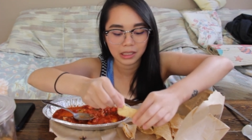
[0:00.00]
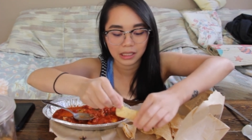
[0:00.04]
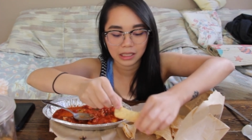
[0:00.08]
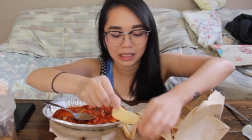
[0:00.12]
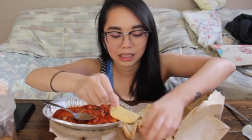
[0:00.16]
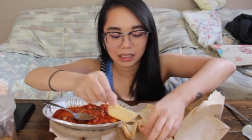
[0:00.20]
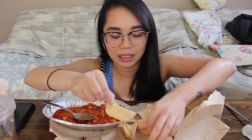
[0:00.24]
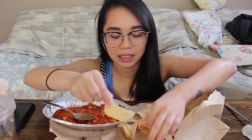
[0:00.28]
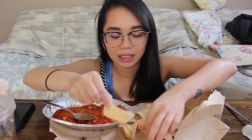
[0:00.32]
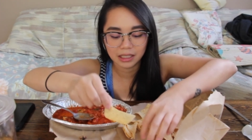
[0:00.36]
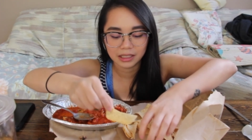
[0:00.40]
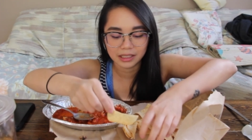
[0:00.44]

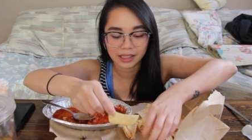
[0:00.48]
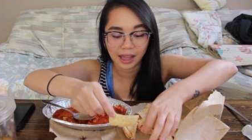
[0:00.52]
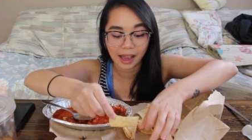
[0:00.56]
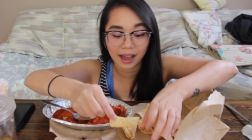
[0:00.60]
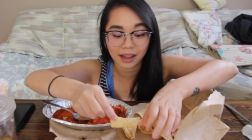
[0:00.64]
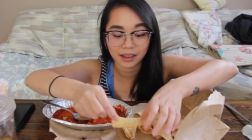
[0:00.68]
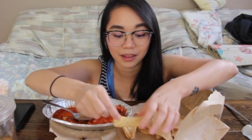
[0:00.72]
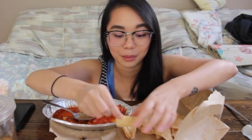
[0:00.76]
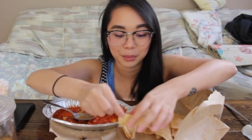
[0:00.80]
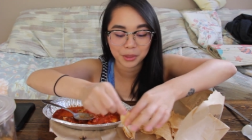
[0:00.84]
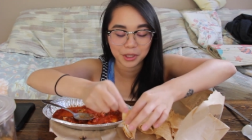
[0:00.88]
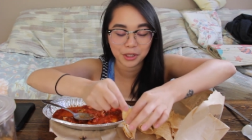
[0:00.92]
uh,
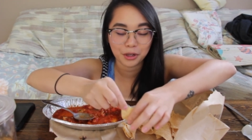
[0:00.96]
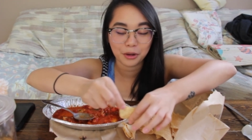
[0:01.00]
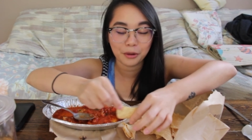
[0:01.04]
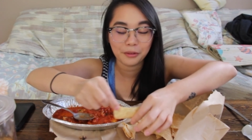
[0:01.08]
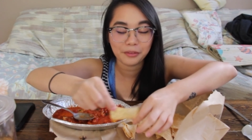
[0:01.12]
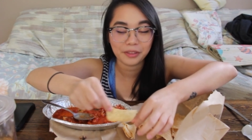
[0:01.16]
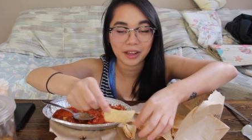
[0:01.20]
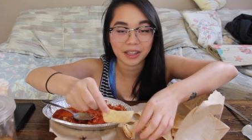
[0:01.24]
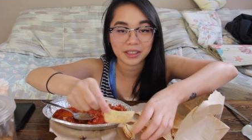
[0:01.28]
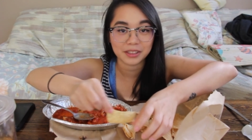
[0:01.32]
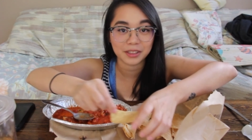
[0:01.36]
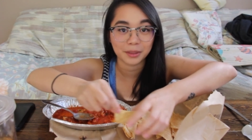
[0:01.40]
yeah, let me know
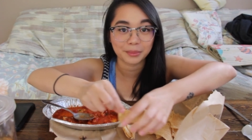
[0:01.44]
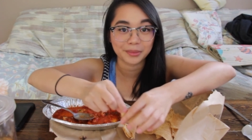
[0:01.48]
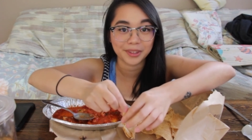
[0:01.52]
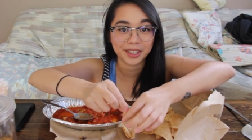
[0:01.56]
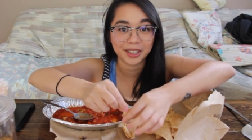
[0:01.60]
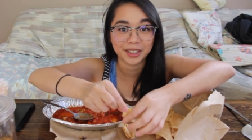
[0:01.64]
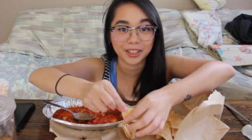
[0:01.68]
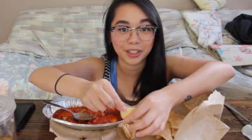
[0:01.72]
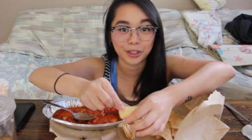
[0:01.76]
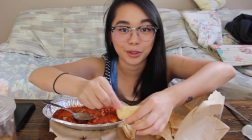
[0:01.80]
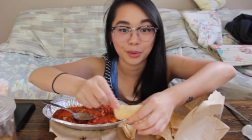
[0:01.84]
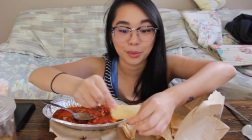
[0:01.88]
if that's
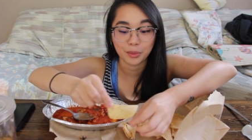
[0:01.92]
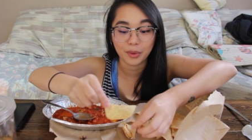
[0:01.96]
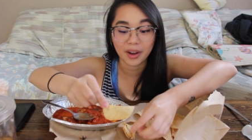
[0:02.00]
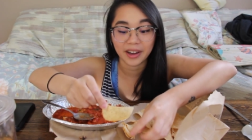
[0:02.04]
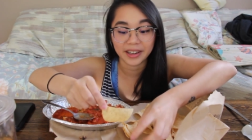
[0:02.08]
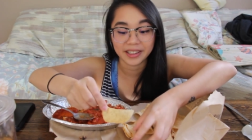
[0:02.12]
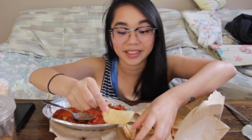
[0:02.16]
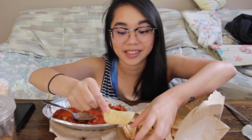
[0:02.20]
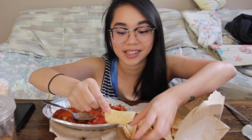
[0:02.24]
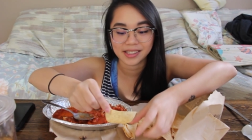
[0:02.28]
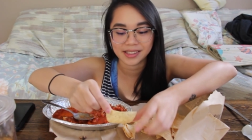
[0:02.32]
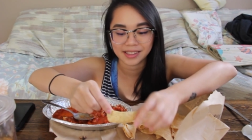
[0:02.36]
something you
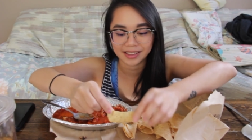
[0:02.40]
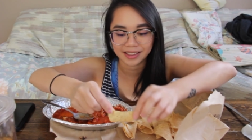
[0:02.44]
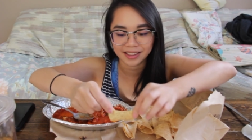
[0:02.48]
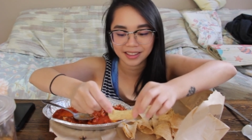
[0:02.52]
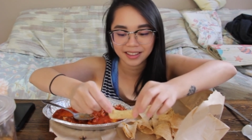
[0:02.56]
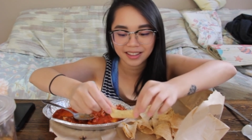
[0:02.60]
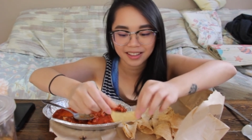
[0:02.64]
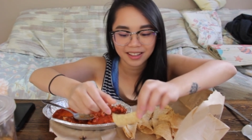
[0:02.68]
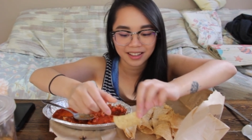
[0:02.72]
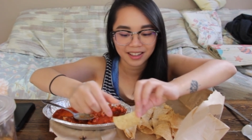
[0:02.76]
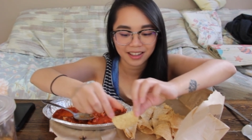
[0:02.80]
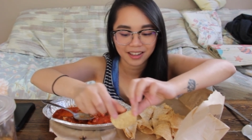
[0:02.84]
want to
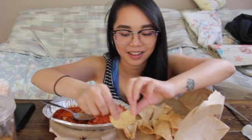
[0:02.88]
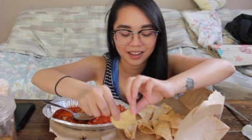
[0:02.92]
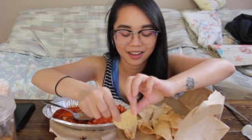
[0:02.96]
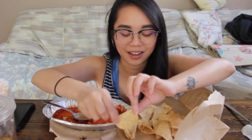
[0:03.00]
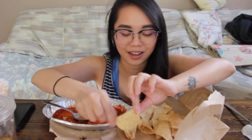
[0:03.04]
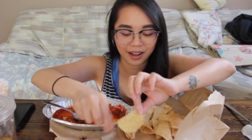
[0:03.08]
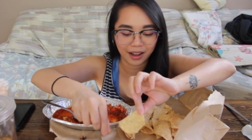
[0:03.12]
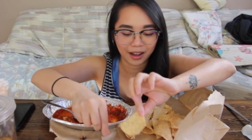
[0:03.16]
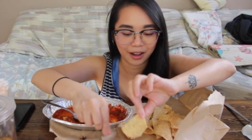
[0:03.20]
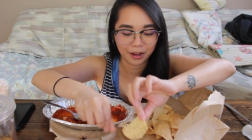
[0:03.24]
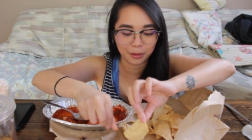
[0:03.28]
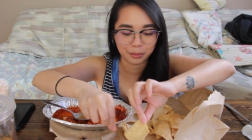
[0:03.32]
see
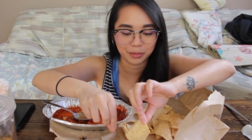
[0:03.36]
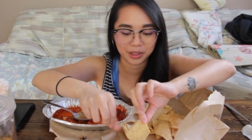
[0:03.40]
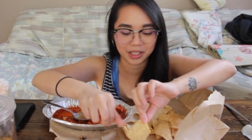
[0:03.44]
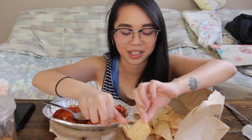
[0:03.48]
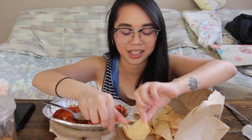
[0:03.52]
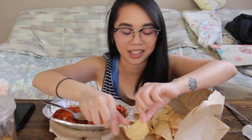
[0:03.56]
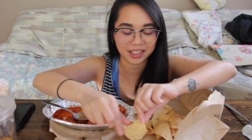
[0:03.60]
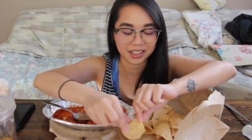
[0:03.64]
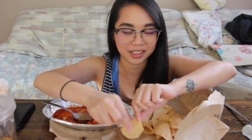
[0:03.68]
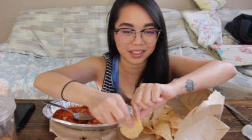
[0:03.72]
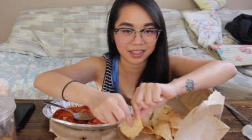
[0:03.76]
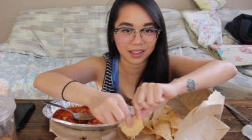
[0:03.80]
uh,
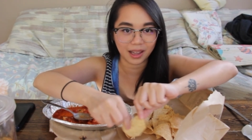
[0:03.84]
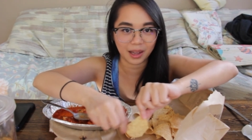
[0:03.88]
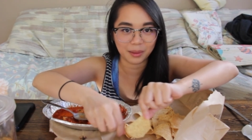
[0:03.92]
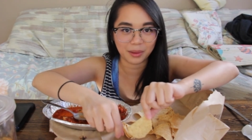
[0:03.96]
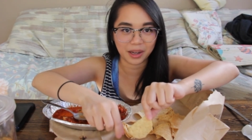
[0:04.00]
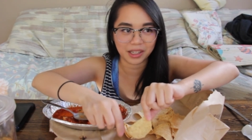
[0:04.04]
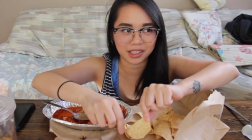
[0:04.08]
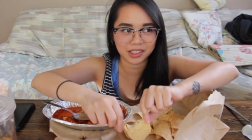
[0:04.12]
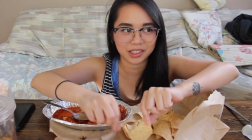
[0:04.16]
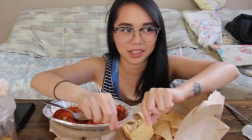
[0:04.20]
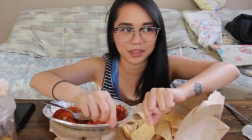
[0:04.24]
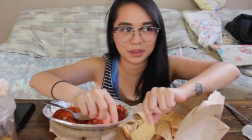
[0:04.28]
because I'm
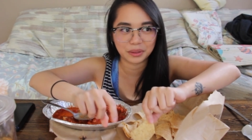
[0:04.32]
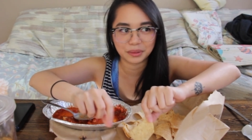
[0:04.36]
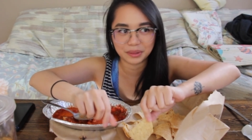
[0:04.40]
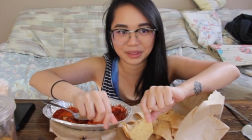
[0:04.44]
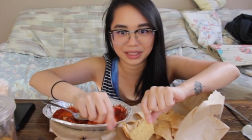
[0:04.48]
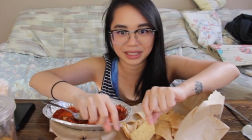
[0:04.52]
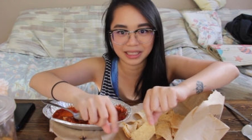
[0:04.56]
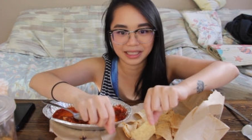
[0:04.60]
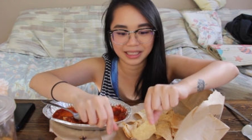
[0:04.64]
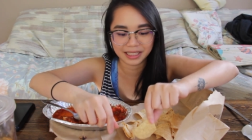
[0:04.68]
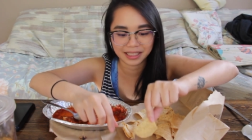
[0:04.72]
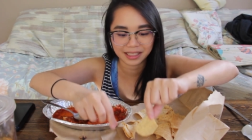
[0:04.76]
actually
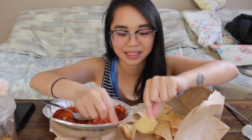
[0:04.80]
really